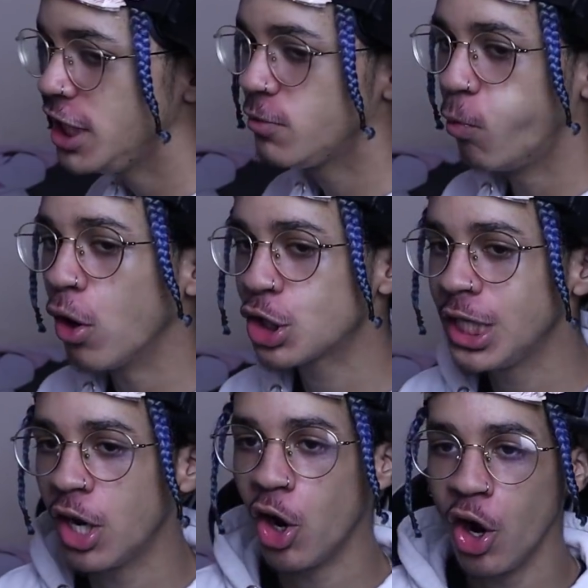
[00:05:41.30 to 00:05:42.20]
She's
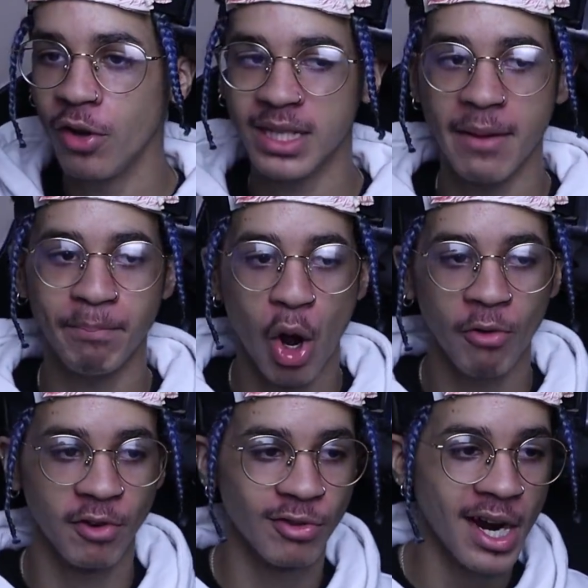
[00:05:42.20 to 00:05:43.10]
watching her get
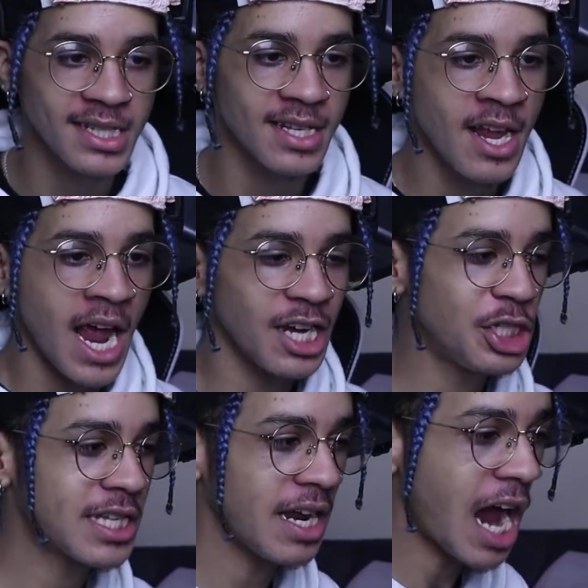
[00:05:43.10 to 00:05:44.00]
pulverized, and
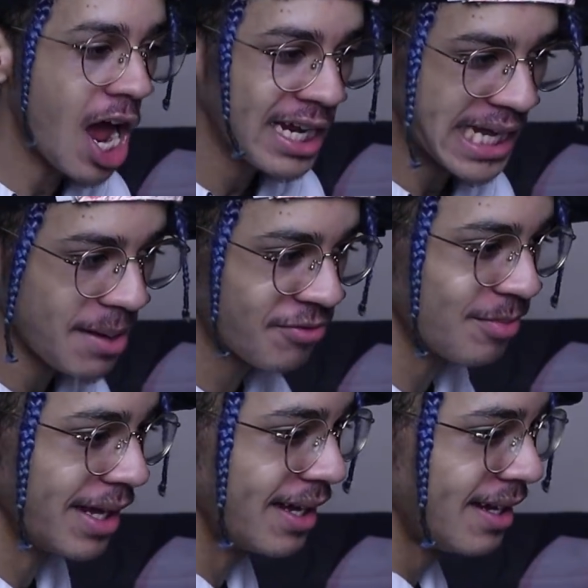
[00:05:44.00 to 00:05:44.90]
she's like, I came
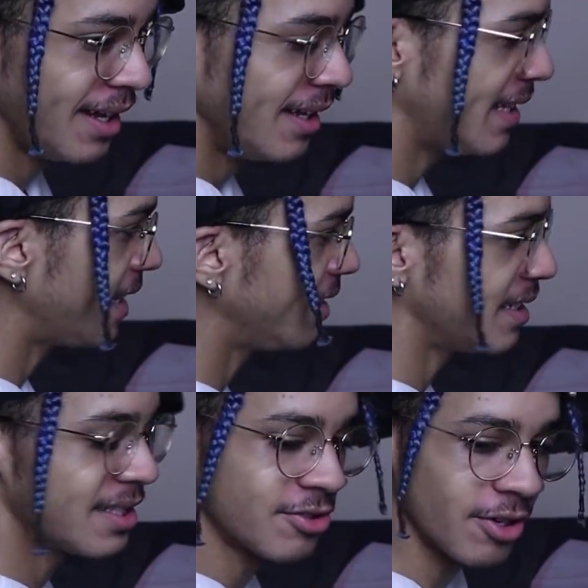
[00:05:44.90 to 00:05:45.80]
from that. That
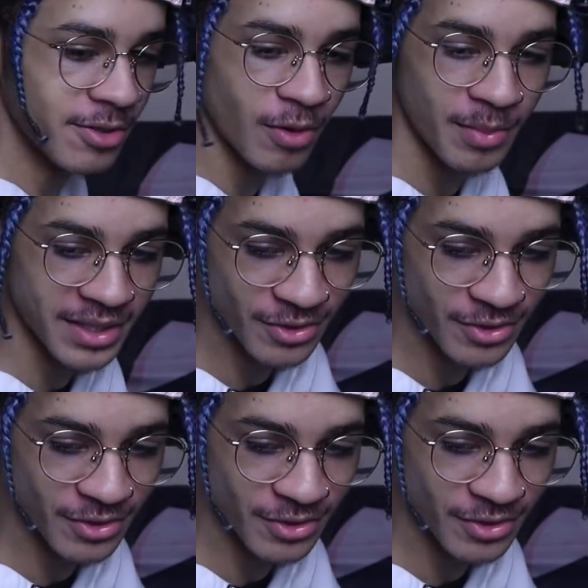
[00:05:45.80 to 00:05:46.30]
This is gross. What am I